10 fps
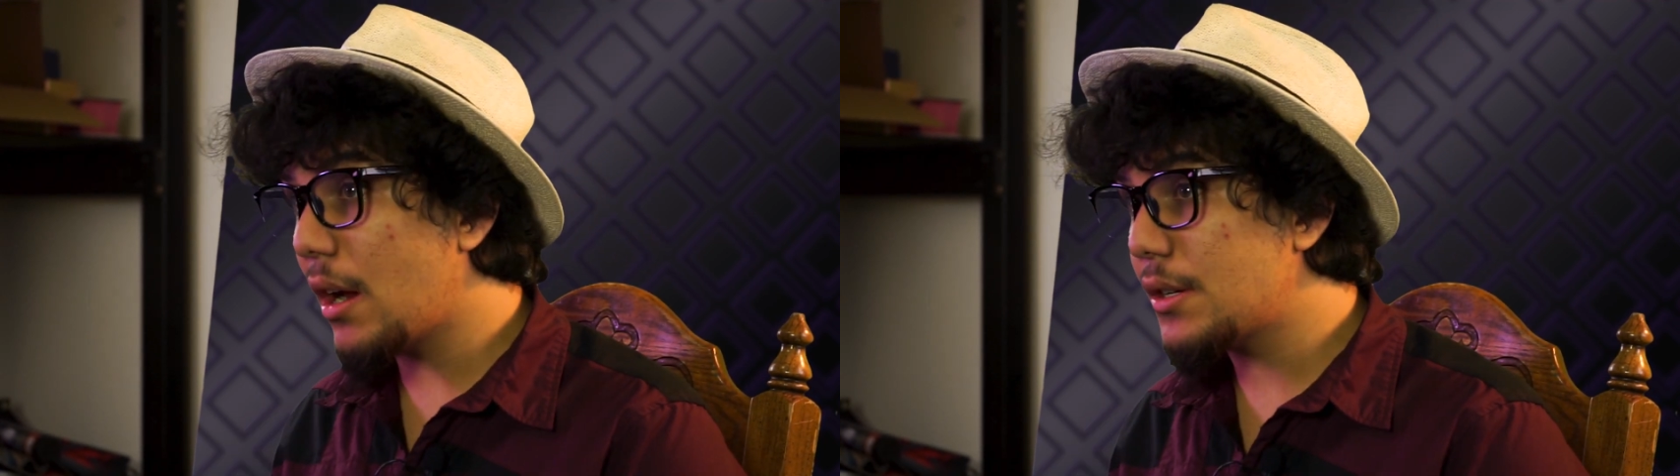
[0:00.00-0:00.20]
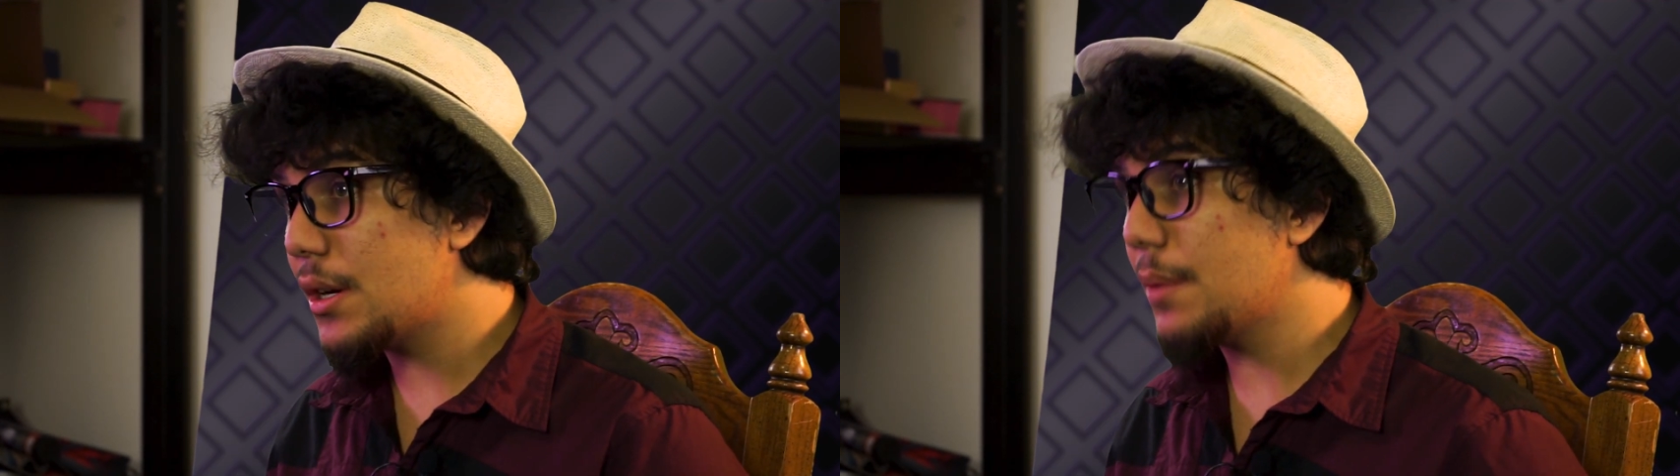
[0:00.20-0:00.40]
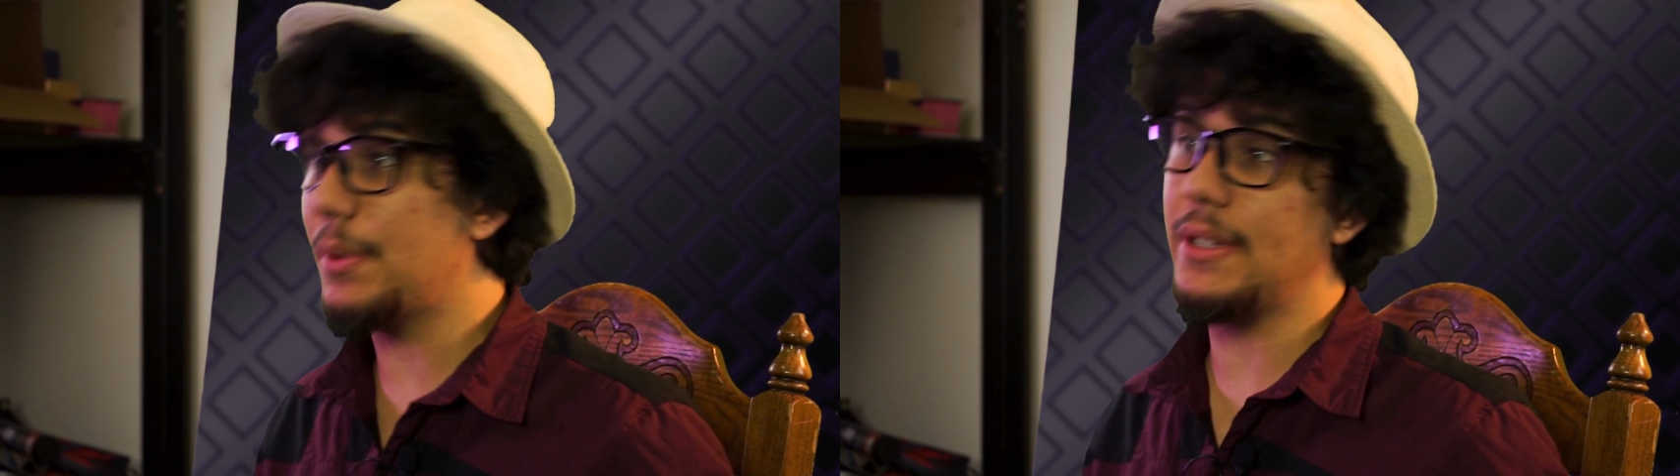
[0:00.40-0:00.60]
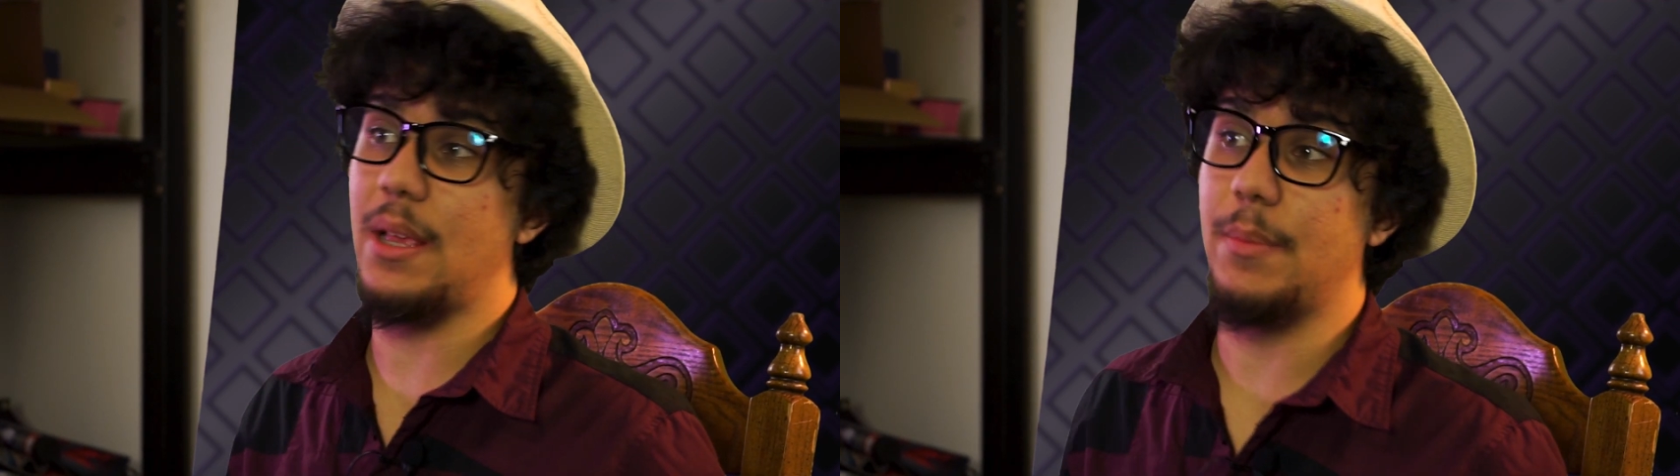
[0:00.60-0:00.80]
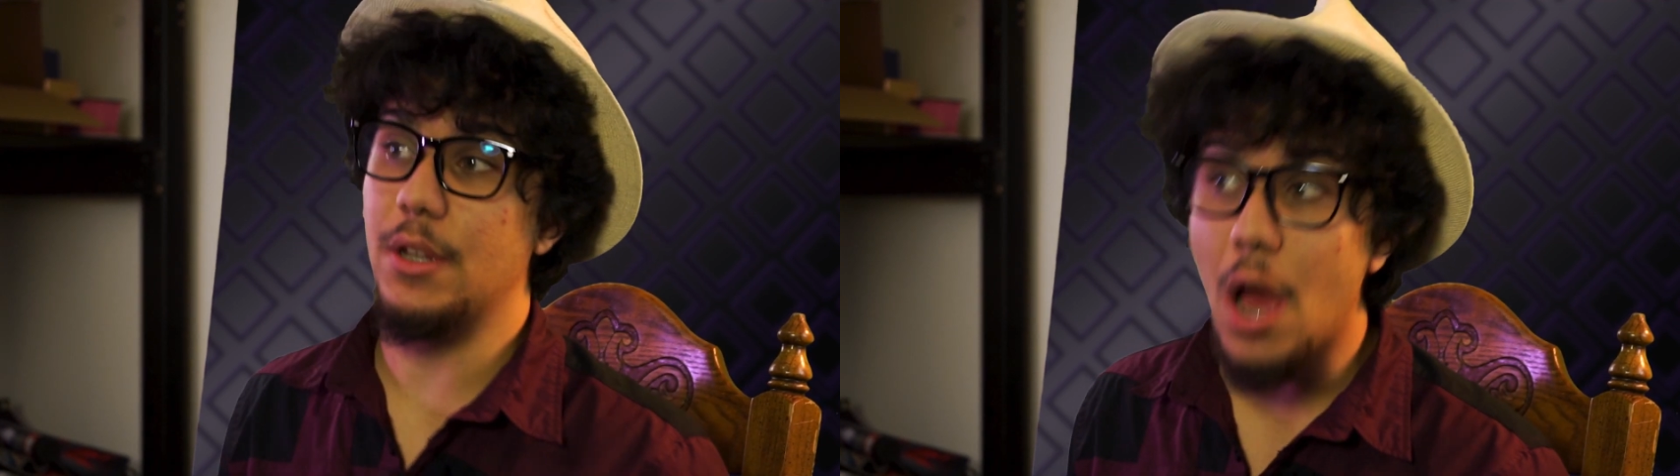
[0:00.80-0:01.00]
character,
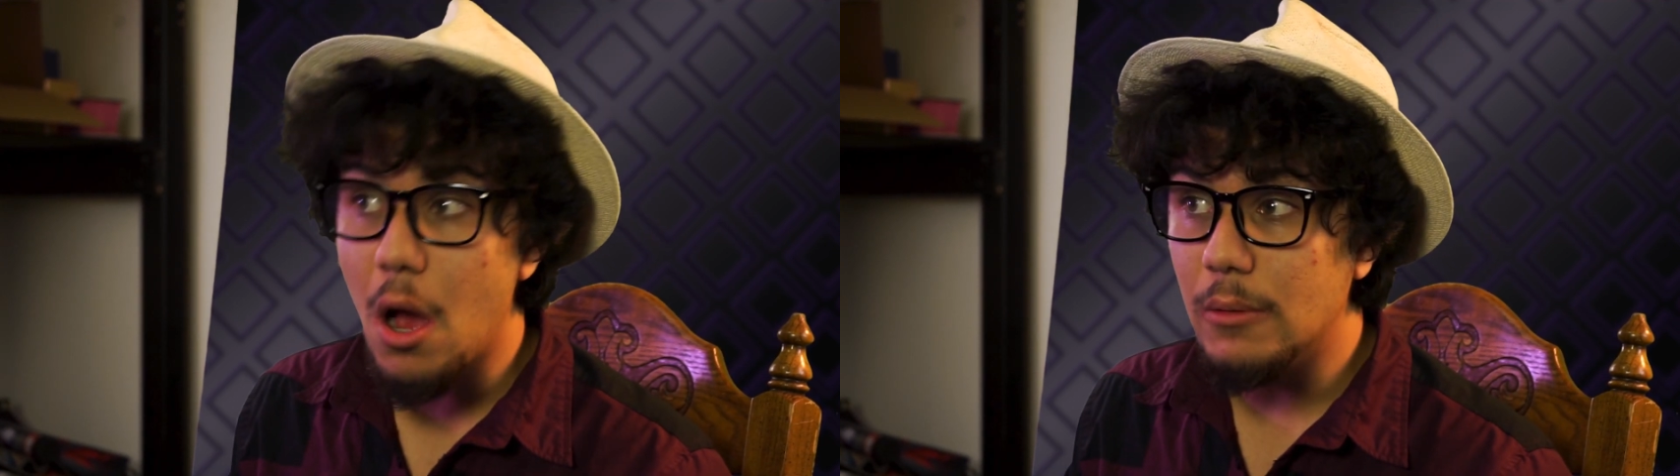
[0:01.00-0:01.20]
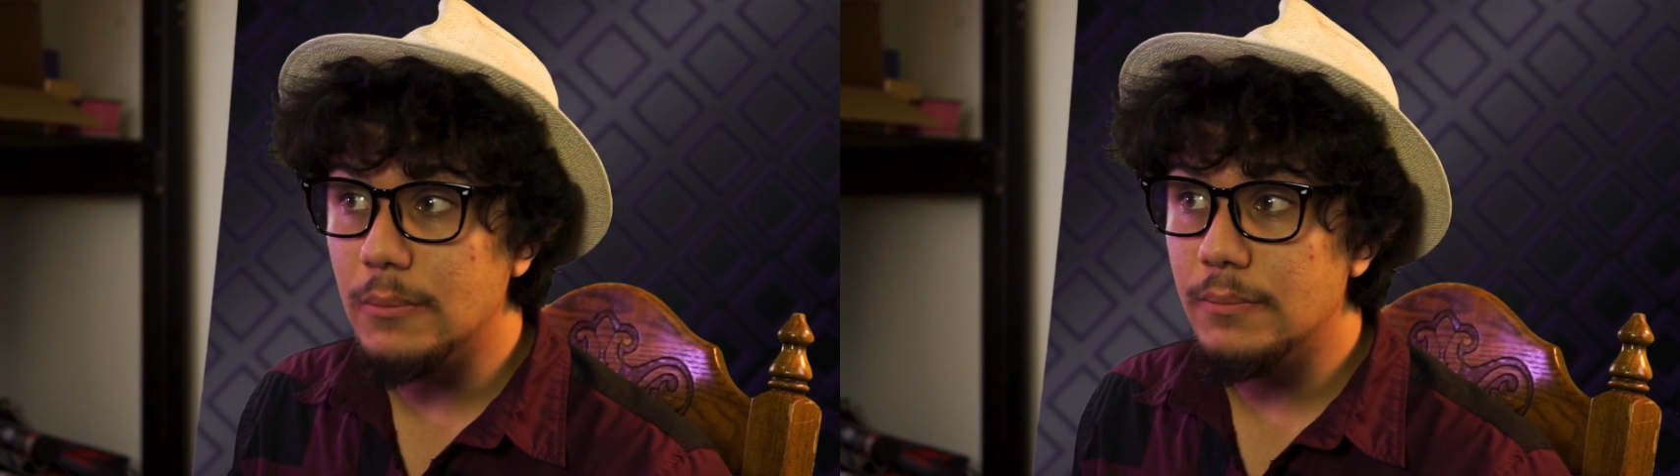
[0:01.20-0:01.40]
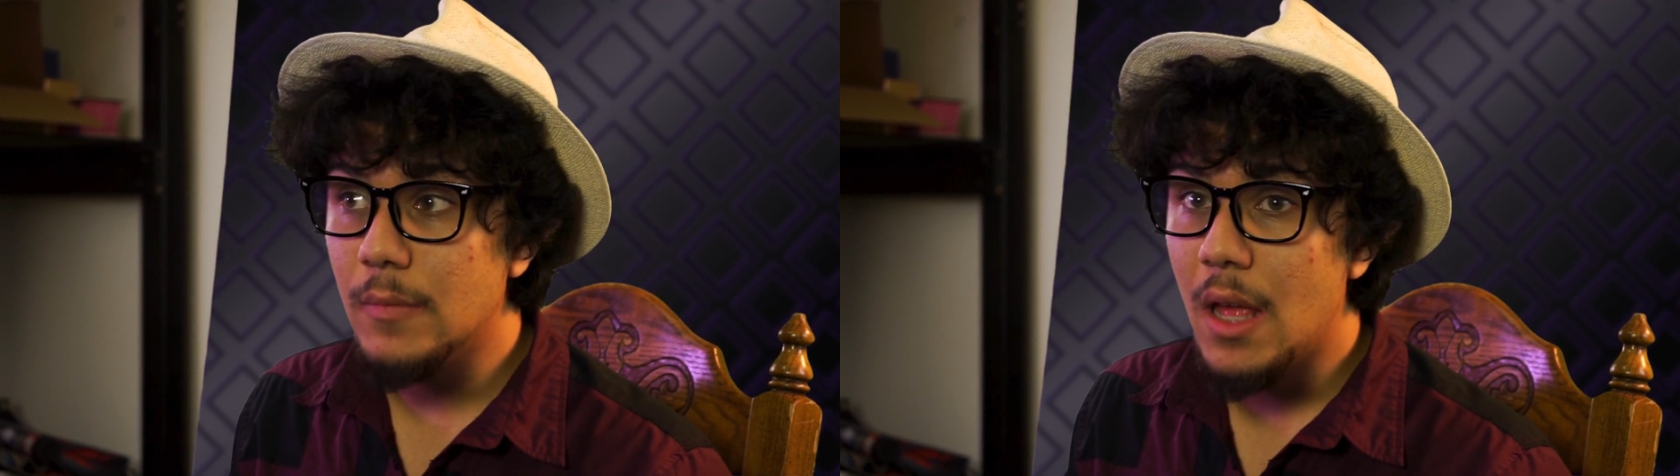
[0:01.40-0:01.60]
please let me know.